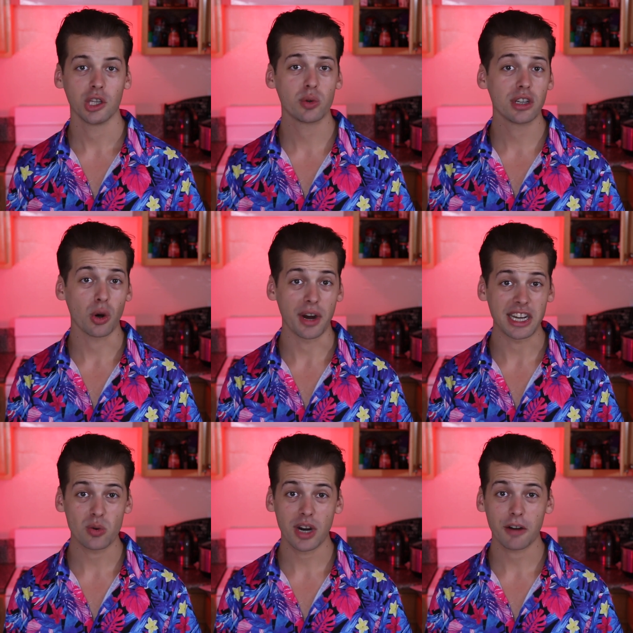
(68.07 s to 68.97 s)
You can go
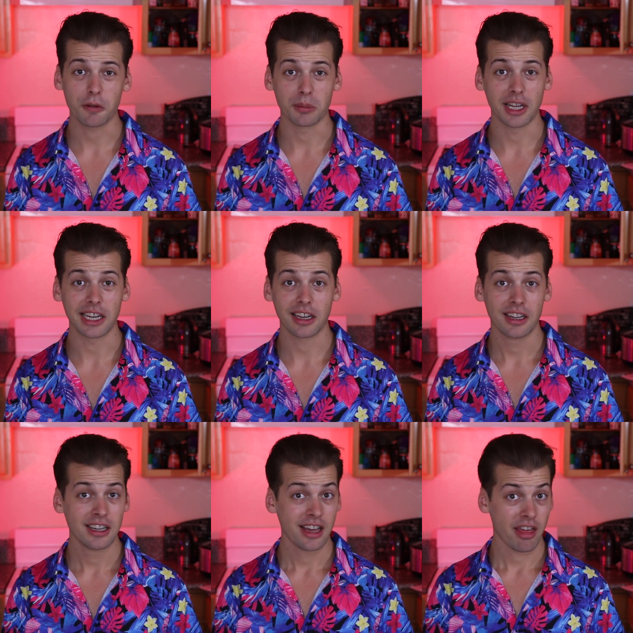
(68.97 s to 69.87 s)
anywhere from like
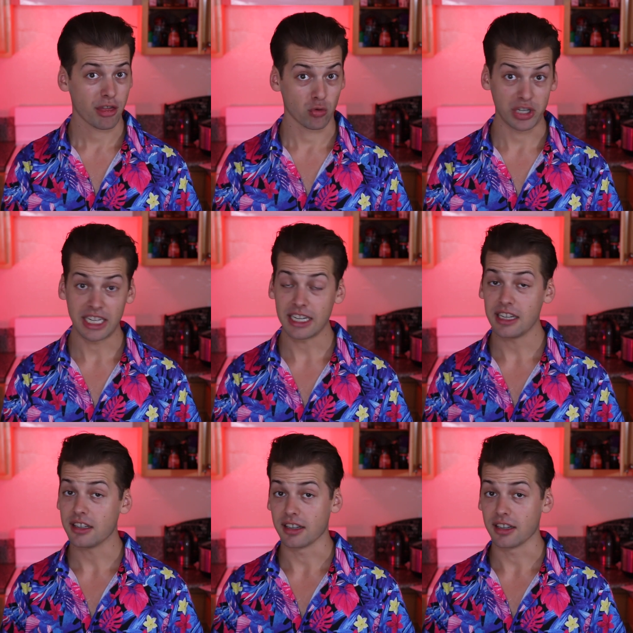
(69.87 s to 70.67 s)
three